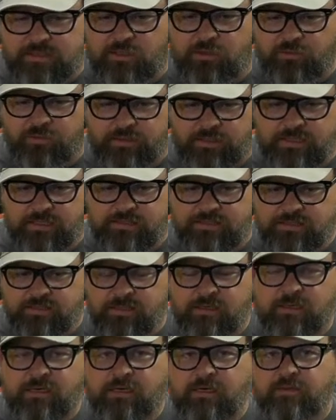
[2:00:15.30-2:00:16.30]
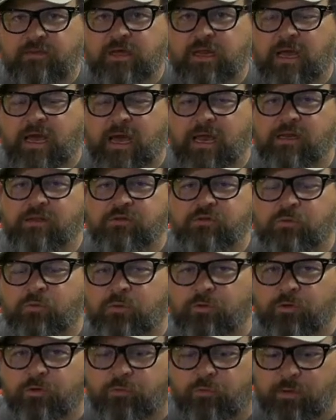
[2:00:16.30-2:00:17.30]
on this that I had to do
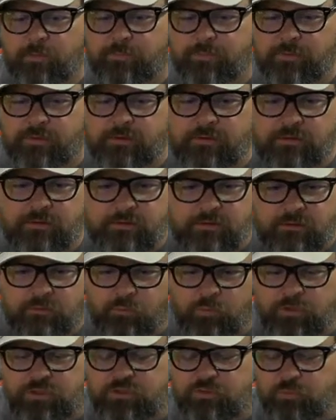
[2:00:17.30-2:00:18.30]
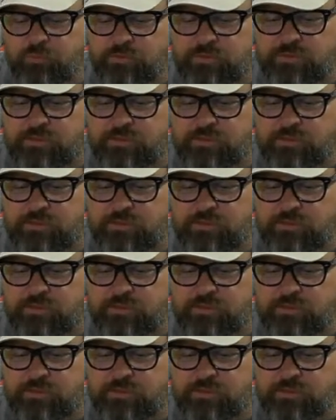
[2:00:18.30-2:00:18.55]
on the Gripen, which was